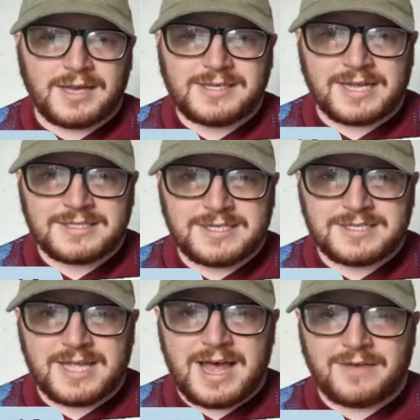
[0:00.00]
Dan
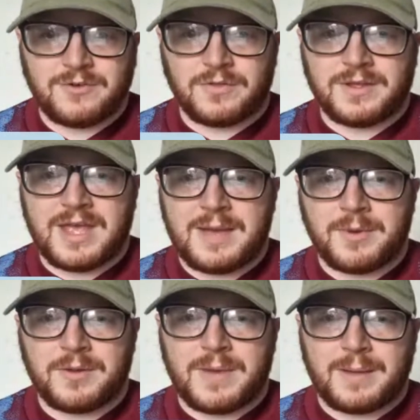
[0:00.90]
says there, I've got the game
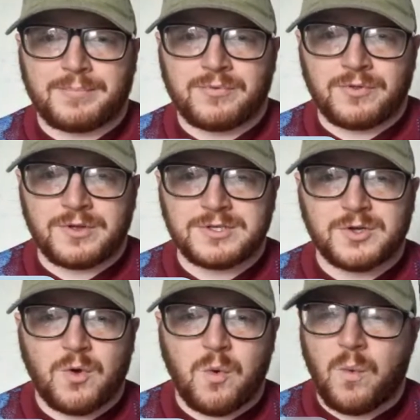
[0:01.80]
on at my brother's.
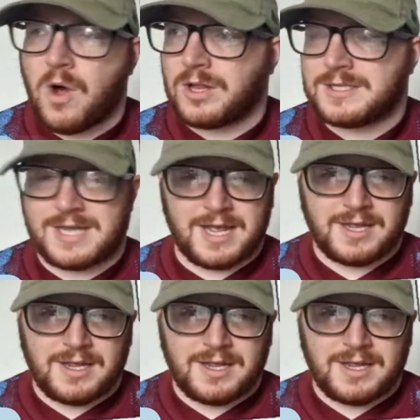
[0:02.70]
Quality.